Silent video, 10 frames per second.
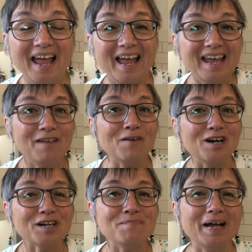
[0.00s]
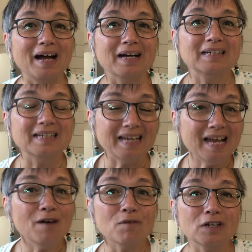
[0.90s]
Hey, welcome back.
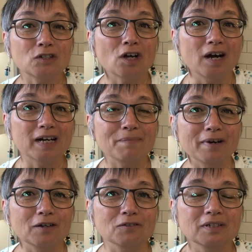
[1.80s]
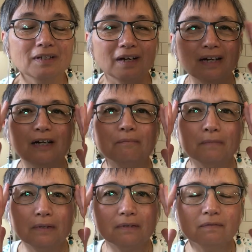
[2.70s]
Today I want to talk about
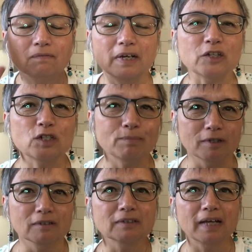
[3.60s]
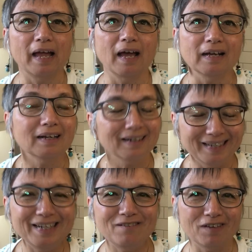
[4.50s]
vegetables and
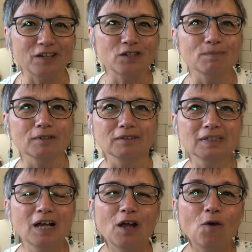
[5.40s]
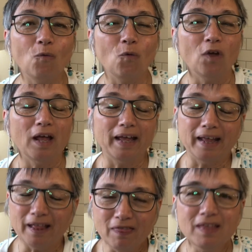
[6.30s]
cleaning vegetables.
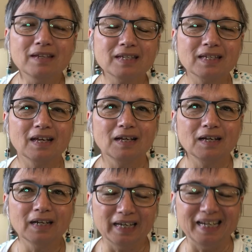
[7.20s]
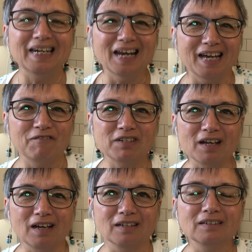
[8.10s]
In this lean
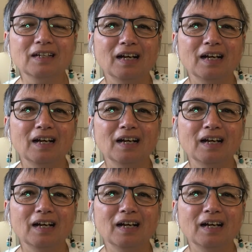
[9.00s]
lifestyle,